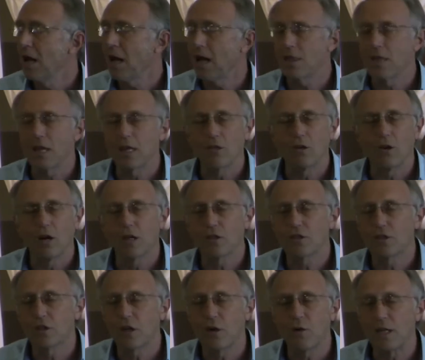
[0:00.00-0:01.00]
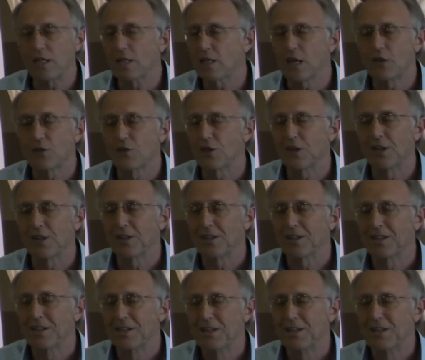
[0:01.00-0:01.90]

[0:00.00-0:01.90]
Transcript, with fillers: and that you are so intentional